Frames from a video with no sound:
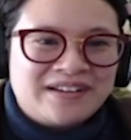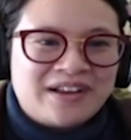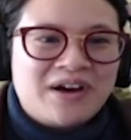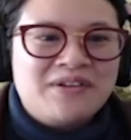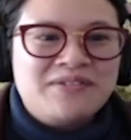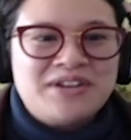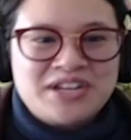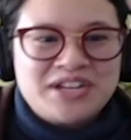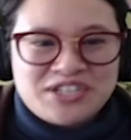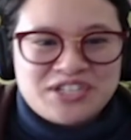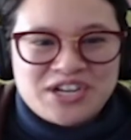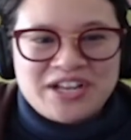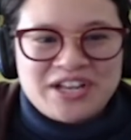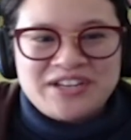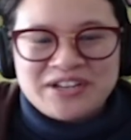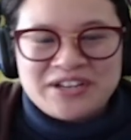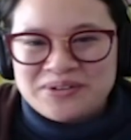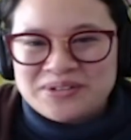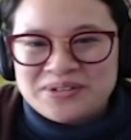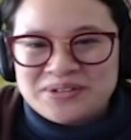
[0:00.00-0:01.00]

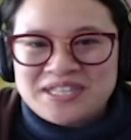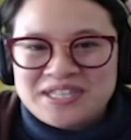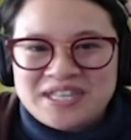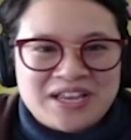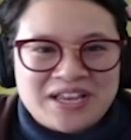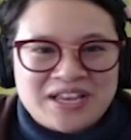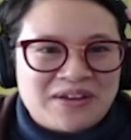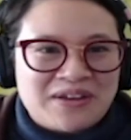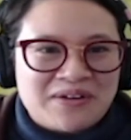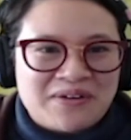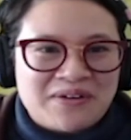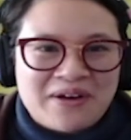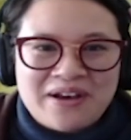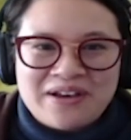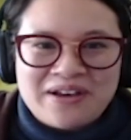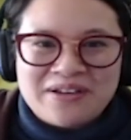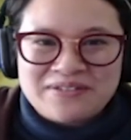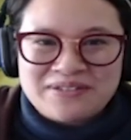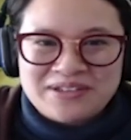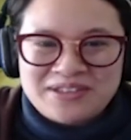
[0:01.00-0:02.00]
Nichelle Nichols. Thank you.
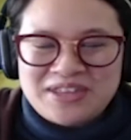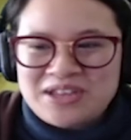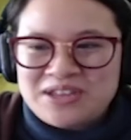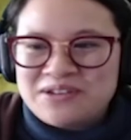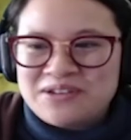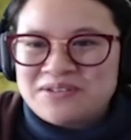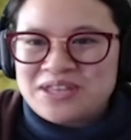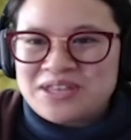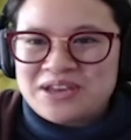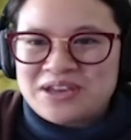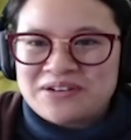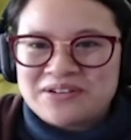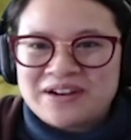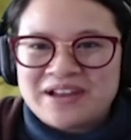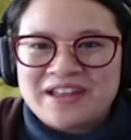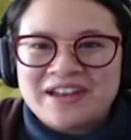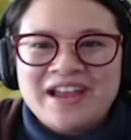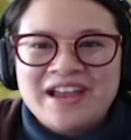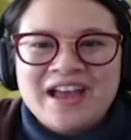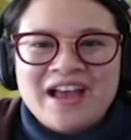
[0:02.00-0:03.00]
Thank you, the
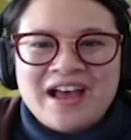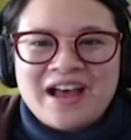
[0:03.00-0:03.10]
internet.